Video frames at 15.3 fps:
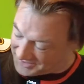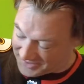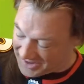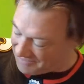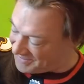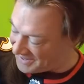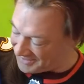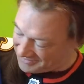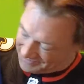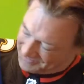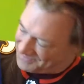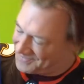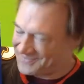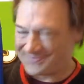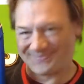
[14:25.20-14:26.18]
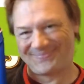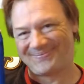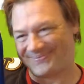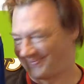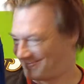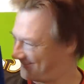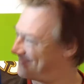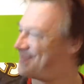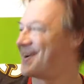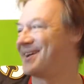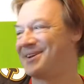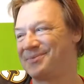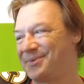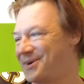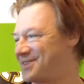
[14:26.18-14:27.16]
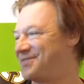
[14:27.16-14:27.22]
striping, but
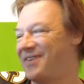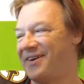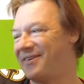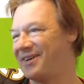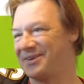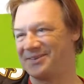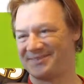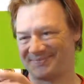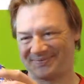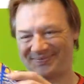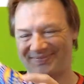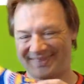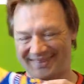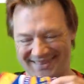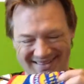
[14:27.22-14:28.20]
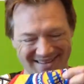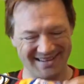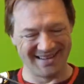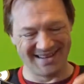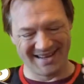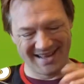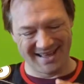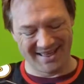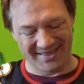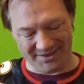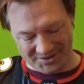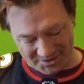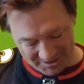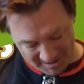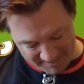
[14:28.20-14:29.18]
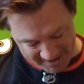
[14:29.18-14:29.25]
it works very good. The
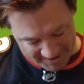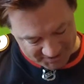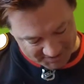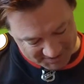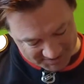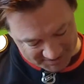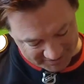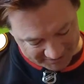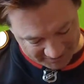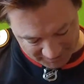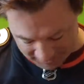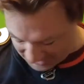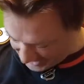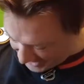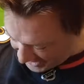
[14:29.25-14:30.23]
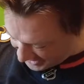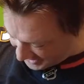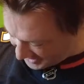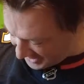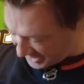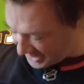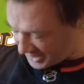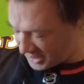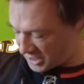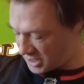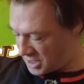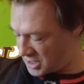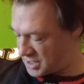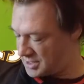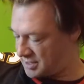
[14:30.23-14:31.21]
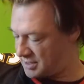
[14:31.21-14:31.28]
shoulder patches, of course, is the
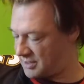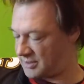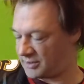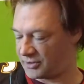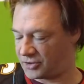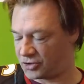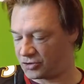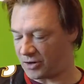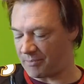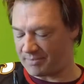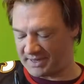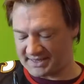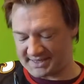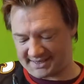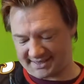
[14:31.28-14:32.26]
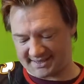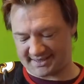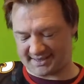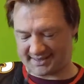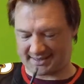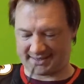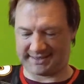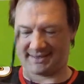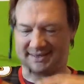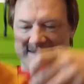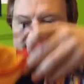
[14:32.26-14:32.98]
trumpets,